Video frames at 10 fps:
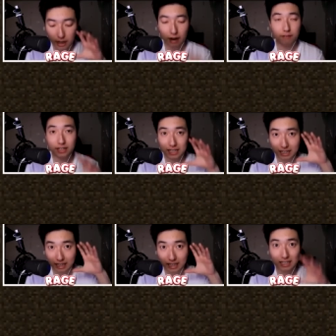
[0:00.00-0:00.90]

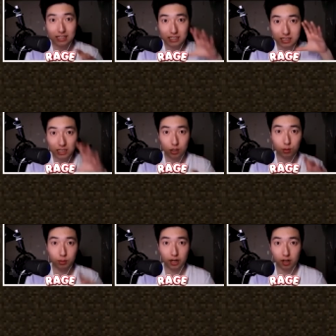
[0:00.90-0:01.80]
everything is
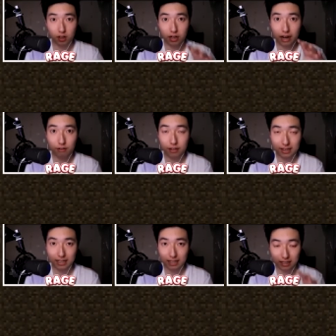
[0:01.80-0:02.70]
single player
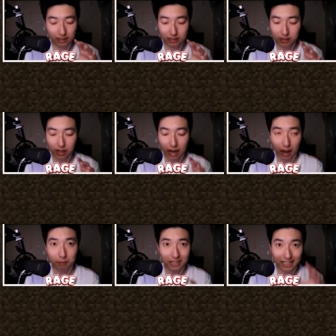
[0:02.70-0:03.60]
everything is
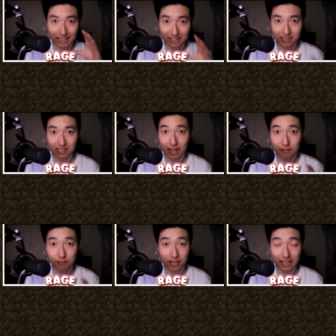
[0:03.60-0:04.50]
happening inside
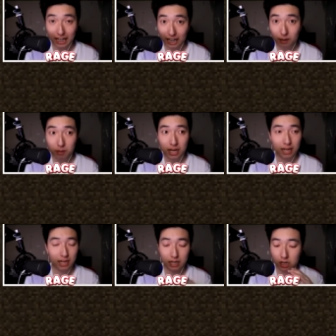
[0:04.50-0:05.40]
of the game
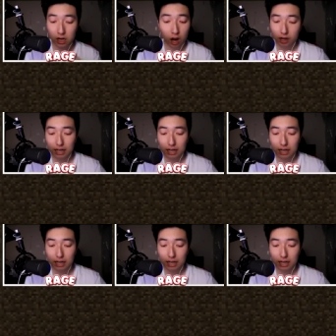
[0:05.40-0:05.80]
and not